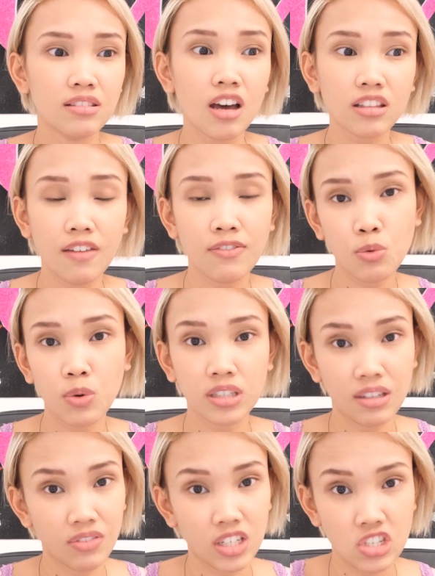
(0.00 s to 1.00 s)
not everyone
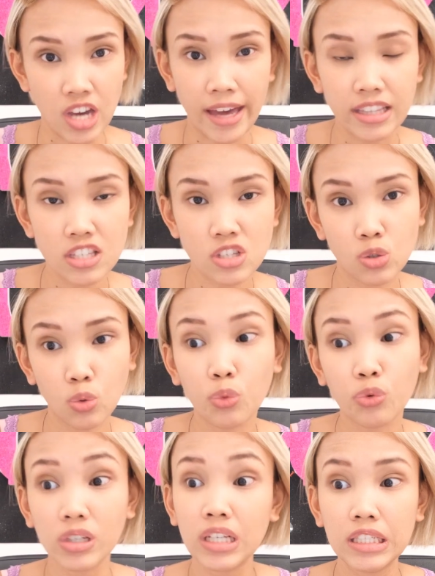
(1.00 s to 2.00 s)
given a chance to
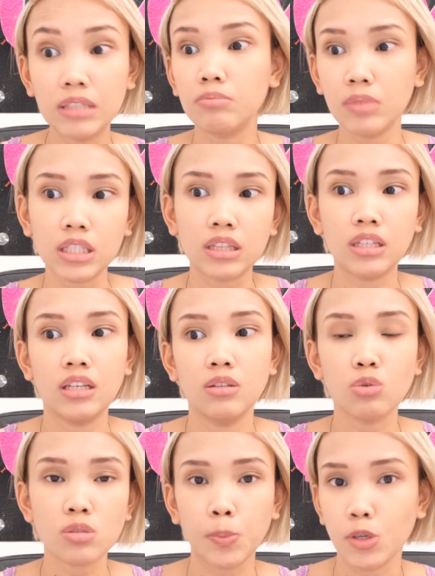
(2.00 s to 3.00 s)
really meet
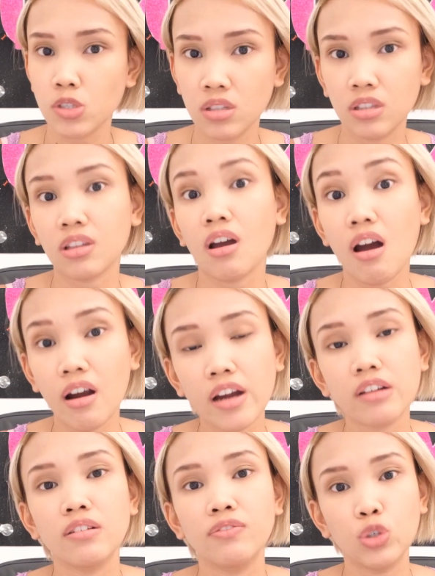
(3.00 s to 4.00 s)
those persons that
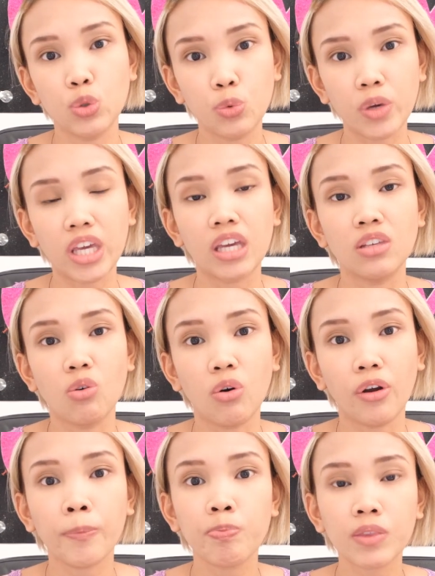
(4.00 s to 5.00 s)
are reviewing
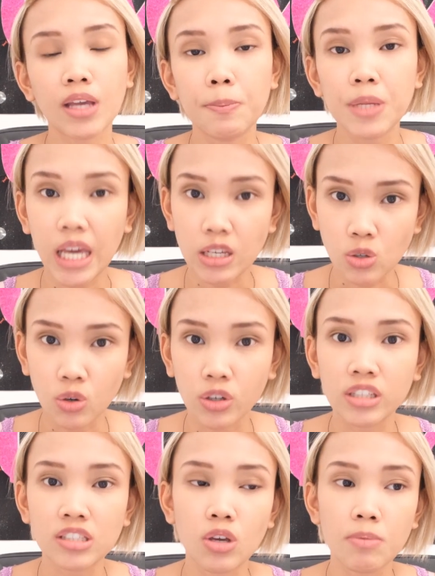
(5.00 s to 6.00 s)
your
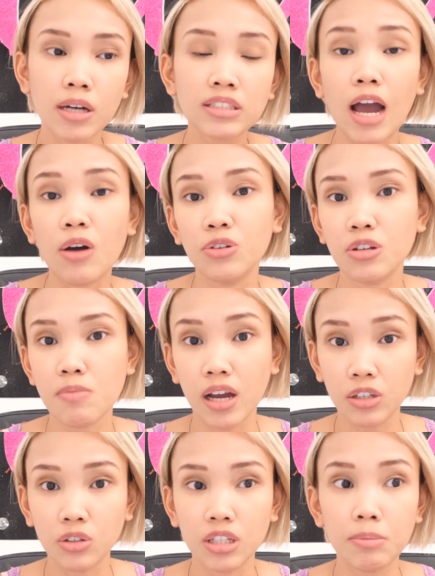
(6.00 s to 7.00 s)
application. So, ibang tao yung
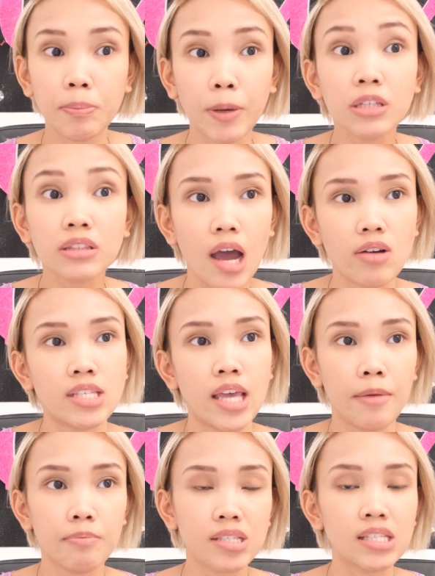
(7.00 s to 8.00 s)
mga yun. Iba pa yung tao sa
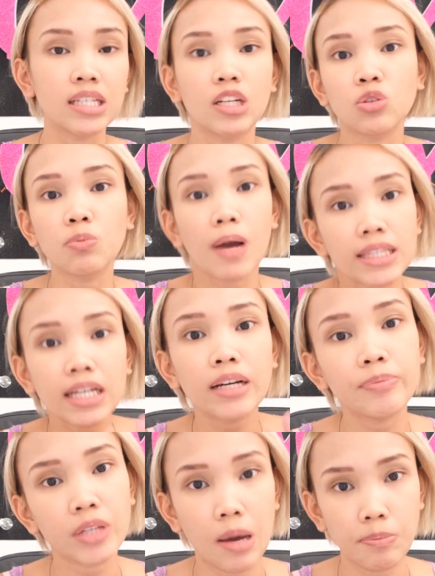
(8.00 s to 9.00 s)
embassy na
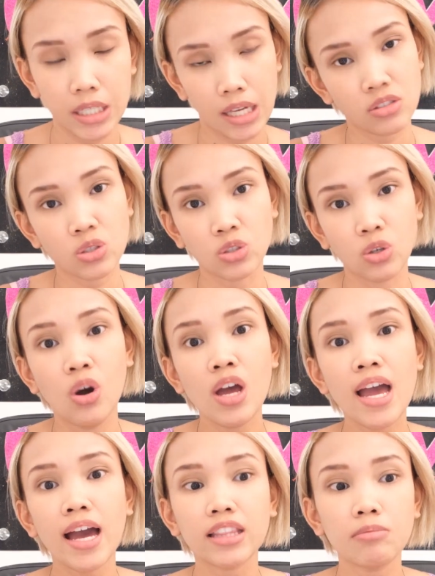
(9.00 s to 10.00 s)
tumatanggap ng application mo,
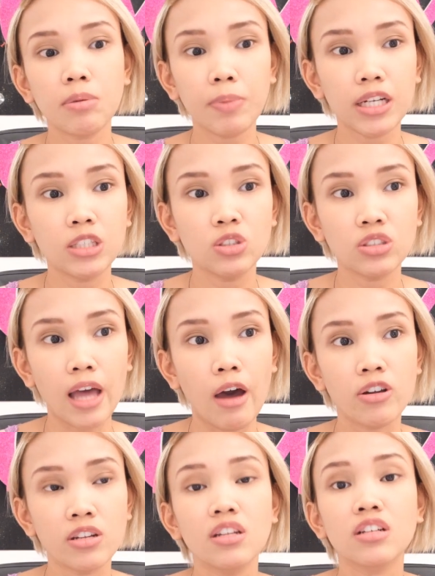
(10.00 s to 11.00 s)
at iba pa rin yung
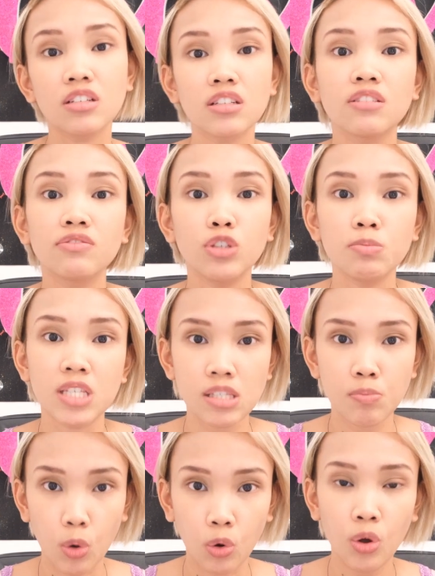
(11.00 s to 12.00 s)
tao na nag-review
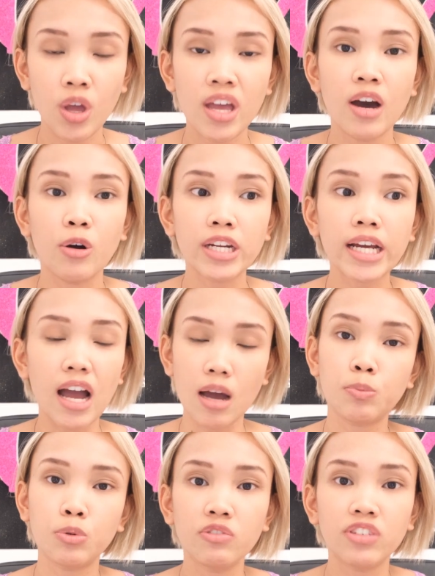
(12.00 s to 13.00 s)
mismo or
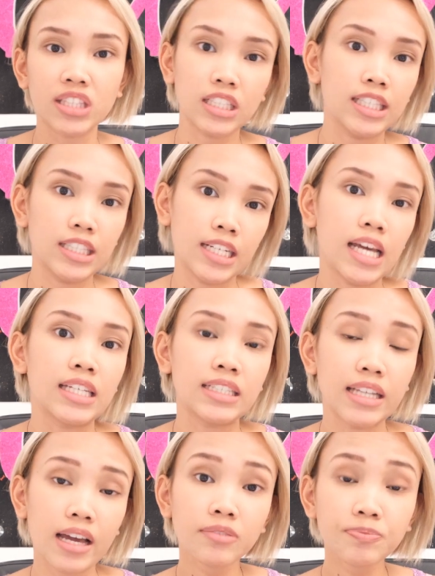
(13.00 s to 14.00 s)
nag-approve at
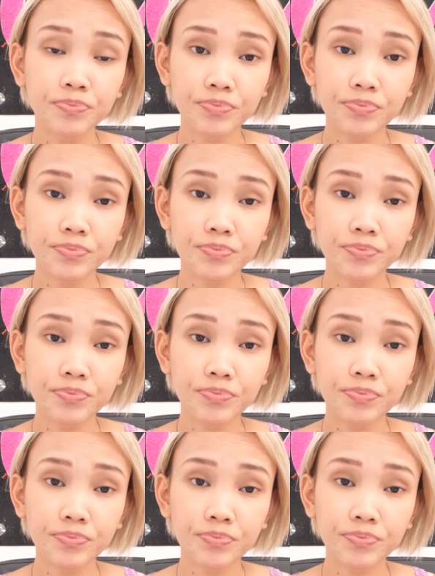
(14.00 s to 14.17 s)
nag-deny ng